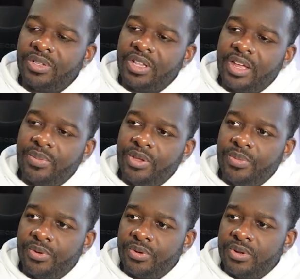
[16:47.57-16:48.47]
a lot of
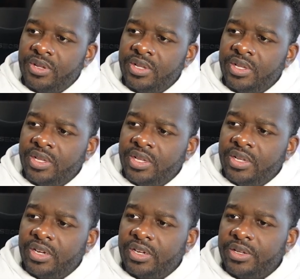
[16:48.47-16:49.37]
people.
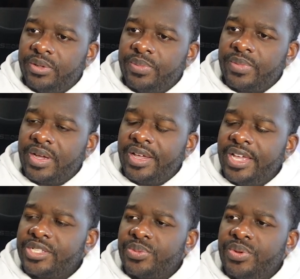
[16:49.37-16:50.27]
I
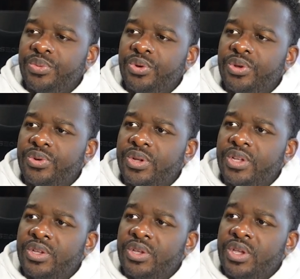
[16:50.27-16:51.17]
had some people
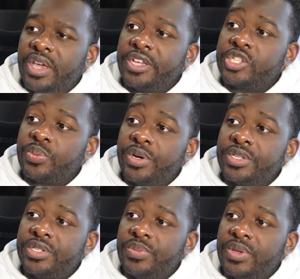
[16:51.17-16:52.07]
express
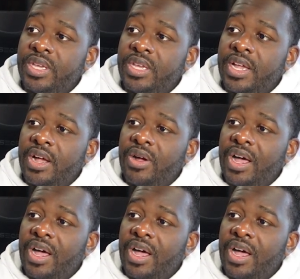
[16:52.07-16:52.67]
to me how